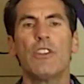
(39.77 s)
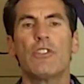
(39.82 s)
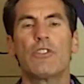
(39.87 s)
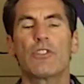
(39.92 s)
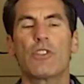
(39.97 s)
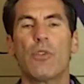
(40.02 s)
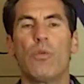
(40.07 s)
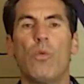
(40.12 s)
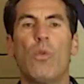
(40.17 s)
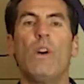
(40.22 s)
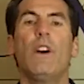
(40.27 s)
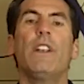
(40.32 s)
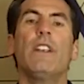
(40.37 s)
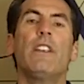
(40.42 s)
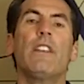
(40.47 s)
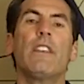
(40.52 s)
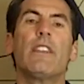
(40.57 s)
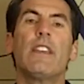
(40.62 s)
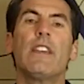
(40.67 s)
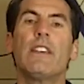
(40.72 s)
so one
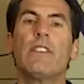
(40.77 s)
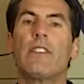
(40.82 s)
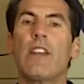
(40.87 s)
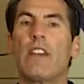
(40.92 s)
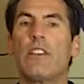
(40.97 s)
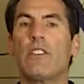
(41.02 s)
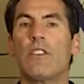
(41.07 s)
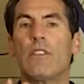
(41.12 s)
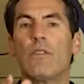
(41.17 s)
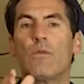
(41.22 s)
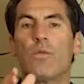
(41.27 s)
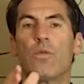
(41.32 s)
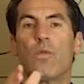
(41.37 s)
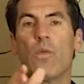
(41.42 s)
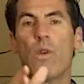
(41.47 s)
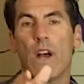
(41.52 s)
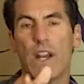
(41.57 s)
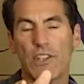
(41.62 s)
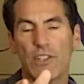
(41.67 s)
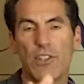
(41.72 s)
of the things i
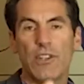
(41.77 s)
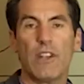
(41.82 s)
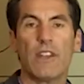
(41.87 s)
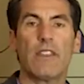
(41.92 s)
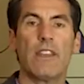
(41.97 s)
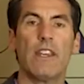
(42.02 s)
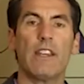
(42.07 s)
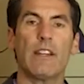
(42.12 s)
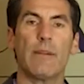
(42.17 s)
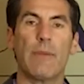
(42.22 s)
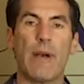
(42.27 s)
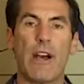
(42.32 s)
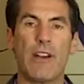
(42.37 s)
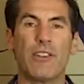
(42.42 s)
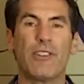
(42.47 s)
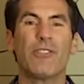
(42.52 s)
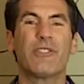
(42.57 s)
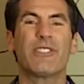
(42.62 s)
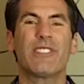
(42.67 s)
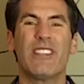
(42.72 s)
want you to think about
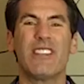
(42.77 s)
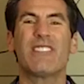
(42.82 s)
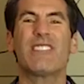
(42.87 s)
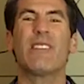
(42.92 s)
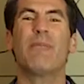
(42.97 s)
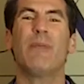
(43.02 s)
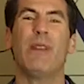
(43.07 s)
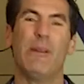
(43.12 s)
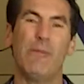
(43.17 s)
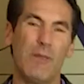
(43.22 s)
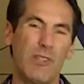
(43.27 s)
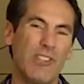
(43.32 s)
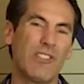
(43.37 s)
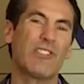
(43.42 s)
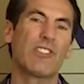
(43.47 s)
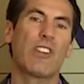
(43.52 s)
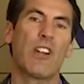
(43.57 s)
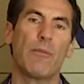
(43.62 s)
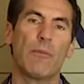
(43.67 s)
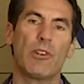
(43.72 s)
and you'll see some
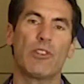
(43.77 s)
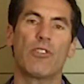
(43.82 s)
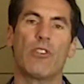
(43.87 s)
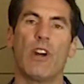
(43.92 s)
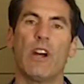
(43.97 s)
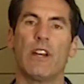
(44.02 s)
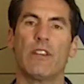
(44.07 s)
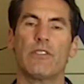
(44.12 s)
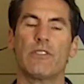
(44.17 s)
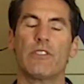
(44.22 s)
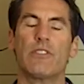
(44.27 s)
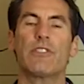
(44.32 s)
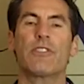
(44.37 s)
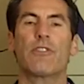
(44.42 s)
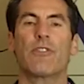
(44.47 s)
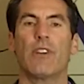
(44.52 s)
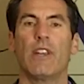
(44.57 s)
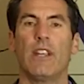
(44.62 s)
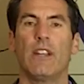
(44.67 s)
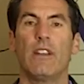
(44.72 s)
images come across the
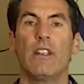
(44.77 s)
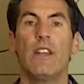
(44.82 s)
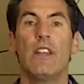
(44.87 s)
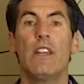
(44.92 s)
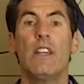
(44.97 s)
screen